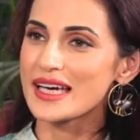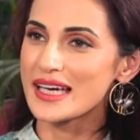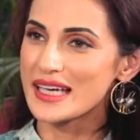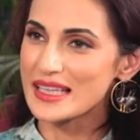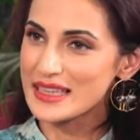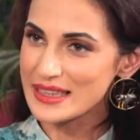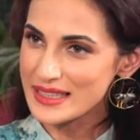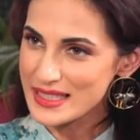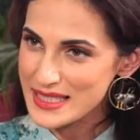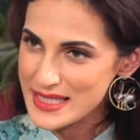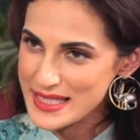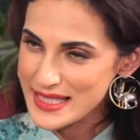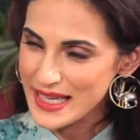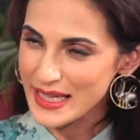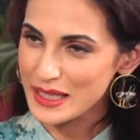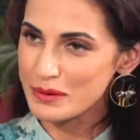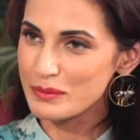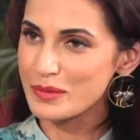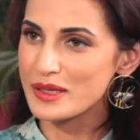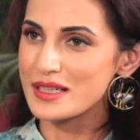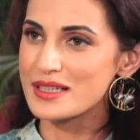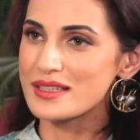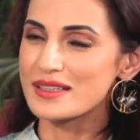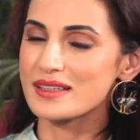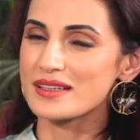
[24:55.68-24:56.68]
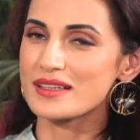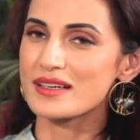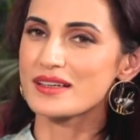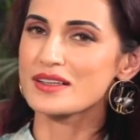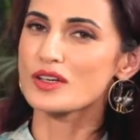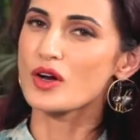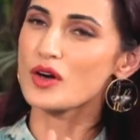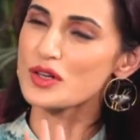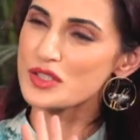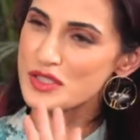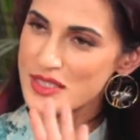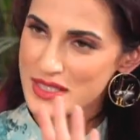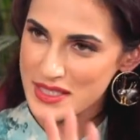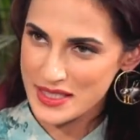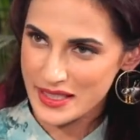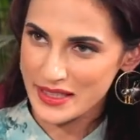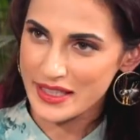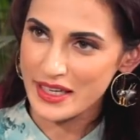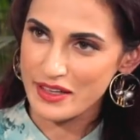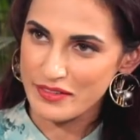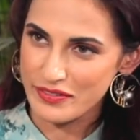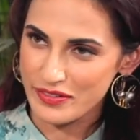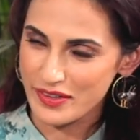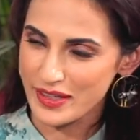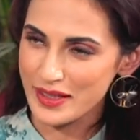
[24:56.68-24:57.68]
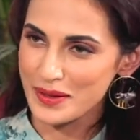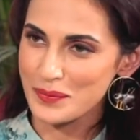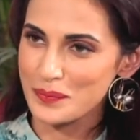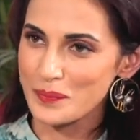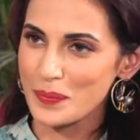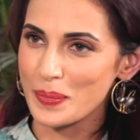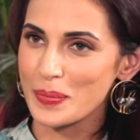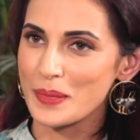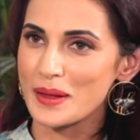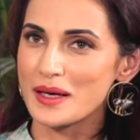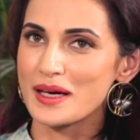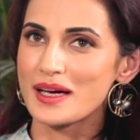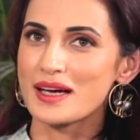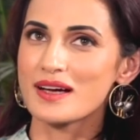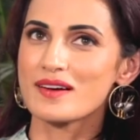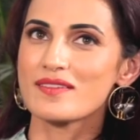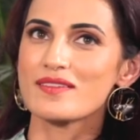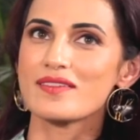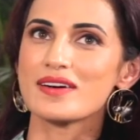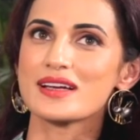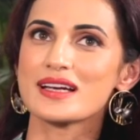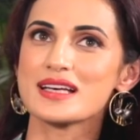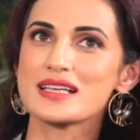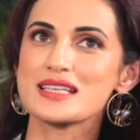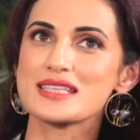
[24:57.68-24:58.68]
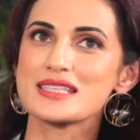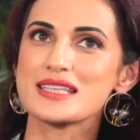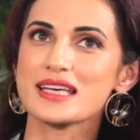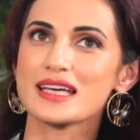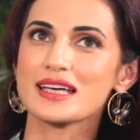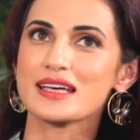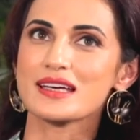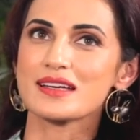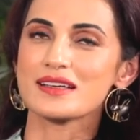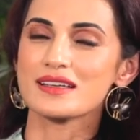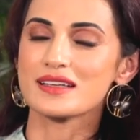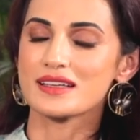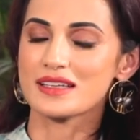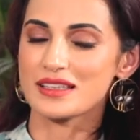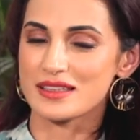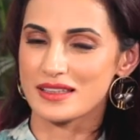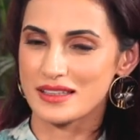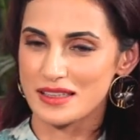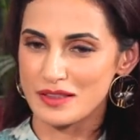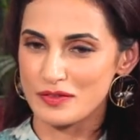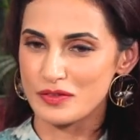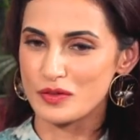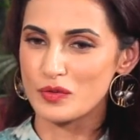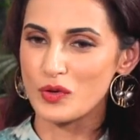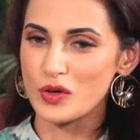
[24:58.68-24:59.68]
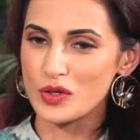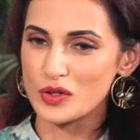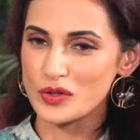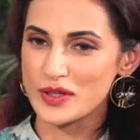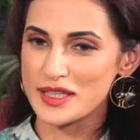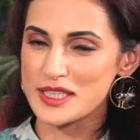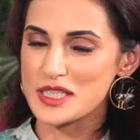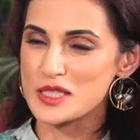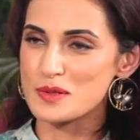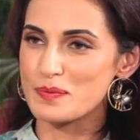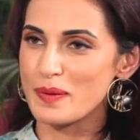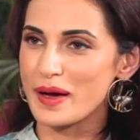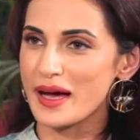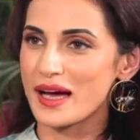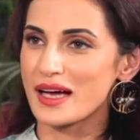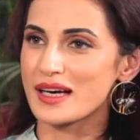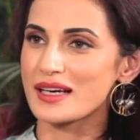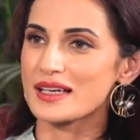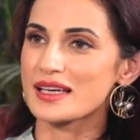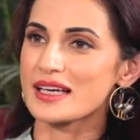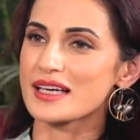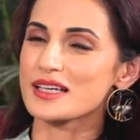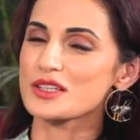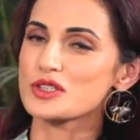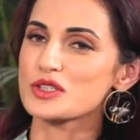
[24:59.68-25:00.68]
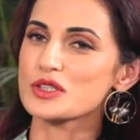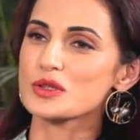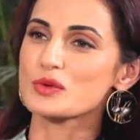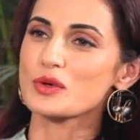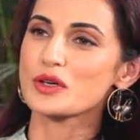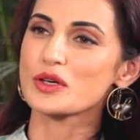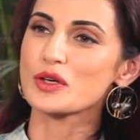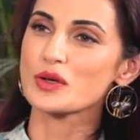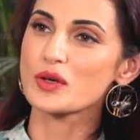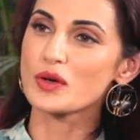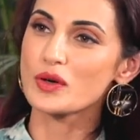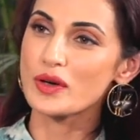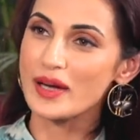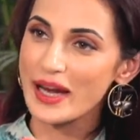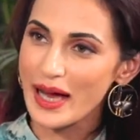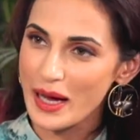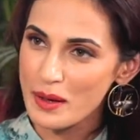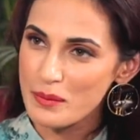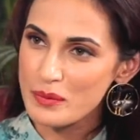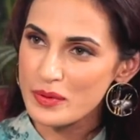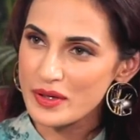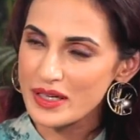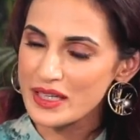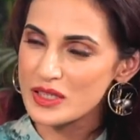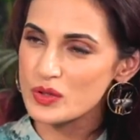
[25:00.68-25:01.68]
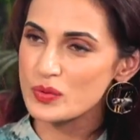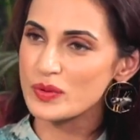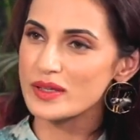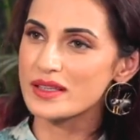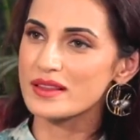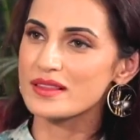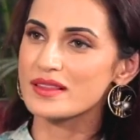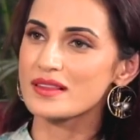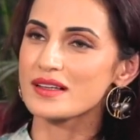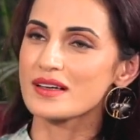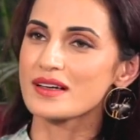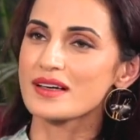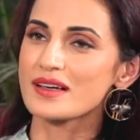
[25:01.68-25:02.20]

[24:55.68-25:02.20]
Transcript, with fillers: in this segment, not just a cafe. When I say if you want to expand, like, do you want to collaborate with